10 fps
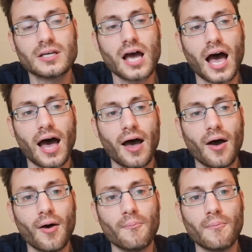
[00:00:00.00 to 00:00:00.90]

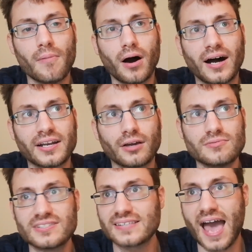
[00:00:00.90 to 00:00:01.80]
I don't
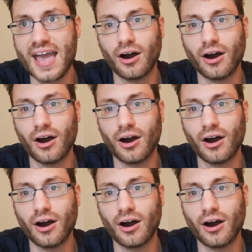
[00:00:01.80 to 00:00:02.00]
say,